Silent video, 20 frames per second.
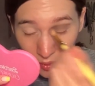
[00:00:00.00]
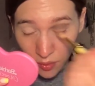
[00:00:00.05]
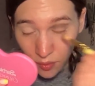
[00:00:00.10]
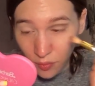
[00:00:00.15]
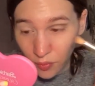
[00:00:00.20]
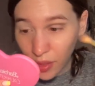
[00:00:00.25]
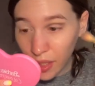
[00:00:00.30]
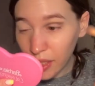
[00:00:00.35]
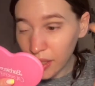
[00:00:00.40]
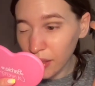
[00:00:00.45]

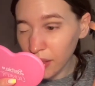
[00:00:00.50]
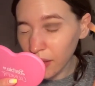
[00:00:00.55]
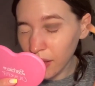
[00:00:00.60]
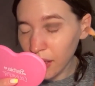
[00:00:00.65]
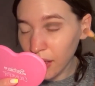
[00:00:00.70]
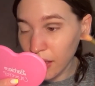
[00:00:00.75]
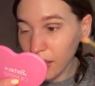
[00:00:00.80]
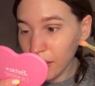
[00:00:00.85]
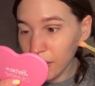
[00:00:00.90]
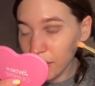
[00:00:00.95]
rank
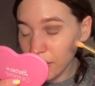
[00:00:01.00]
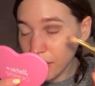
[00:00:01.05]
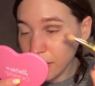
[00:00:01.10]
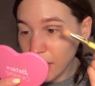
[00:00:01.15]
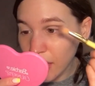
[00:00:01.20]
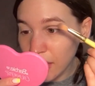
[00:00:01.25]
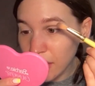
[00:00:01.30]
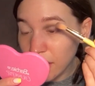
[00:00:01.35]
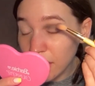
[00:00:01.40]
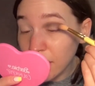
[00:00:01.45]
uh
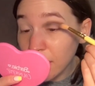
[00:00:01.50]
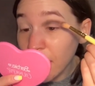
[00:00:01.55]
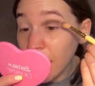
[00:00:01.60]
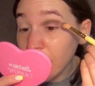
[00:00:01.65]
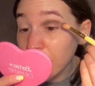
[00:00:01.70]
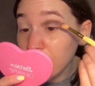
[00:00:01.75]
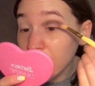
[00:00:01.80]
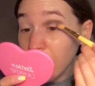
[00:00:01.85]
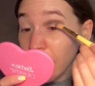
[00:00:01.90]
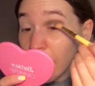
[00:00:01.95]
that
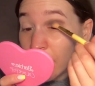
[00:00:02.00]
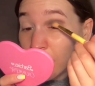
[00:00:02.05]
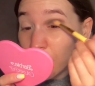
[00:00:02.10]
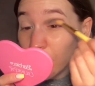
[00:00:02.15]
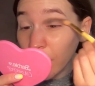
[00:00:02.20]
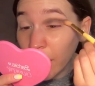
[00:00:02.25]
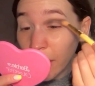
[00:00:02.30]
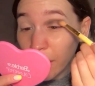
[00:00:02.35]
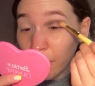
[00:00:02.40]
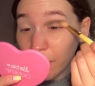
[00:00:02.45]
that time
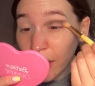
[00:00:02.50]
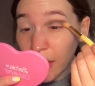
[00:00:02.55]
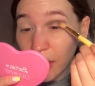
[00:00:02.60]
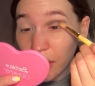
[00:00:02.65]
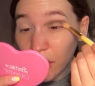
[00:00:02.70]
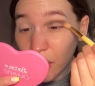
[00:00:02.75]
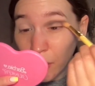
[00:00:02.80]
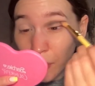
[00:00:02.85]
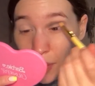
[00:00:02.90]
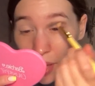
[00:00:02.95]
where I
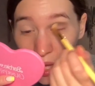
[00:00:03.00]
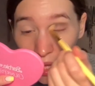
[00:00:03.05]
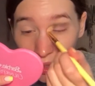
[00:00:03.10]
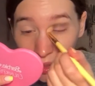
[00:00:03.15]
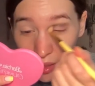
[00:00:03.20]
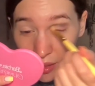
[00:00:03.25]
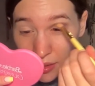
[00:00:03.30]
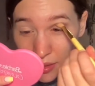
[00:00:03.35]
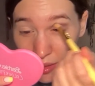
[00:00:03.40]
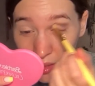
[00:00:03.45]
ranked the
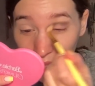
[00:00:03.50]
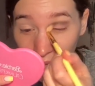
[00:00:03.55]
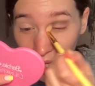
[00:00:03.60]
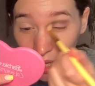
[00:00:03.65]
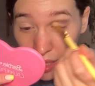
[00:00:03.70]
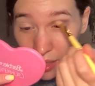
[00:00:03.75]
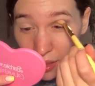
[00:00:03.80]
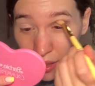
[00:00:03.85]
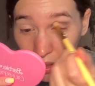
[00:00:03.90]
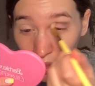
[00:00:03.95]
palettes
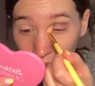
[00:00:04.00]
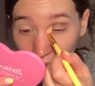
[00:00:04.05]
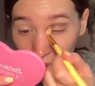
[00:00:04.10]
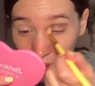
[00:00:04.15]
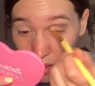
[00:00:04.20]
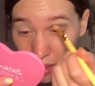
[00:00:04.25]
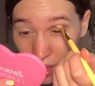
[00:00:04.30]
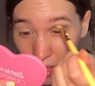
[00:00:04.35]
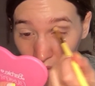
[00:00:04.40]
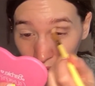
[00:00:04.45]
that I